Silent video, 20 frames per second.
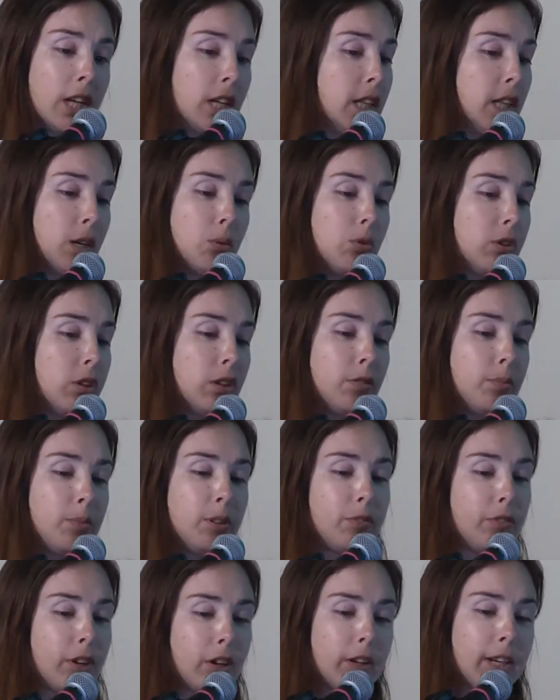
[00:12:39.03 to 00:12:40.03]
they would have
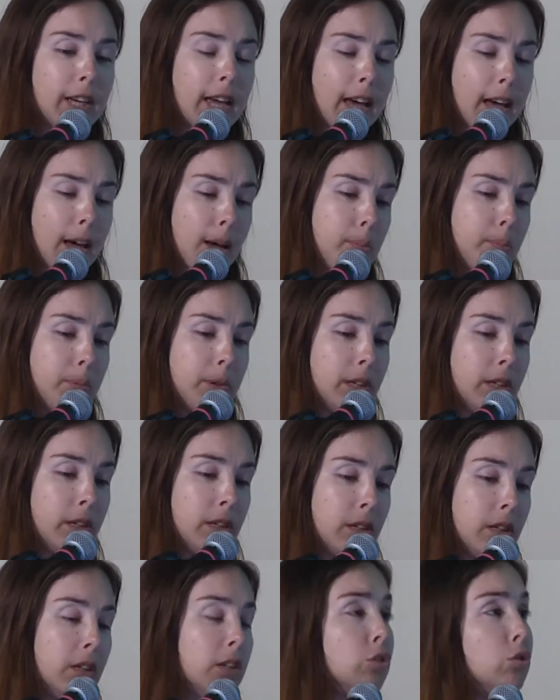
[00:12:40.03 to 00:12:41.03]
been very happy
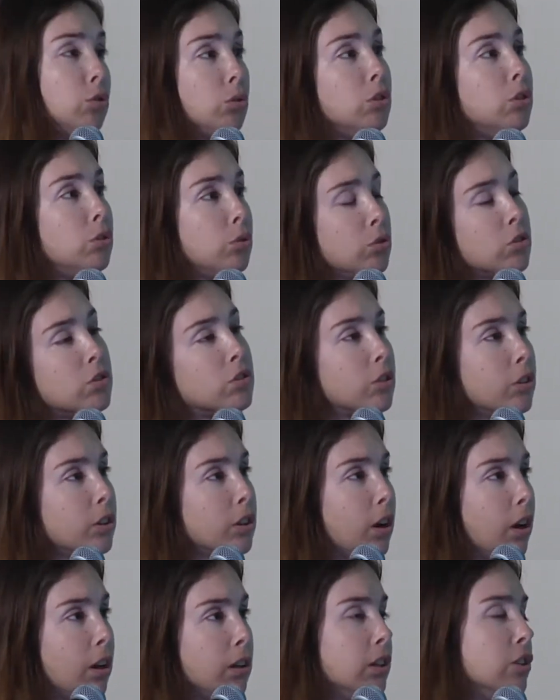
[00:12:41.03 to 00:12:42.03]
to use their
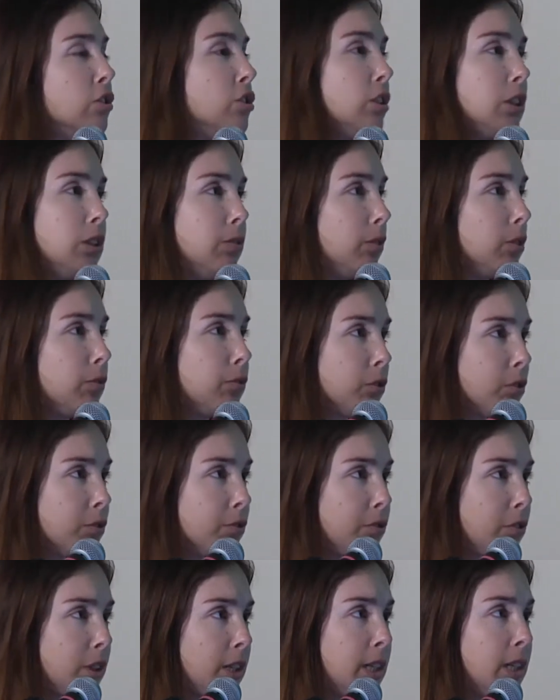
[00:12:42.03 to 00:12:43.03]
knowledge even for
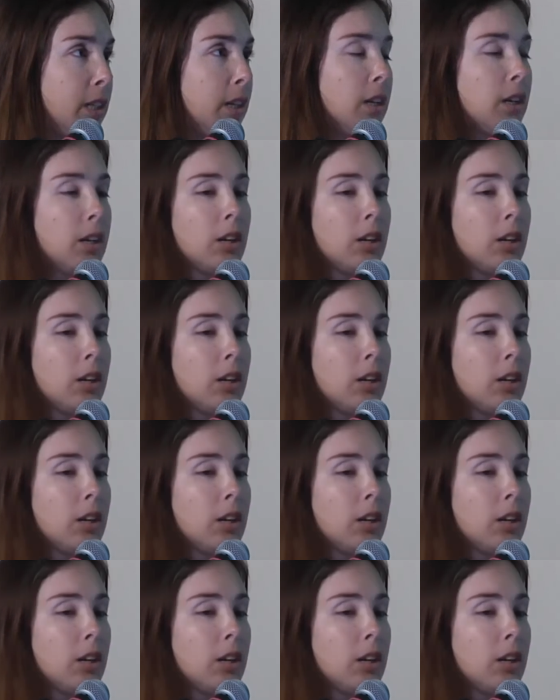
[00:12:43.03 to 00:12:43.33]
free,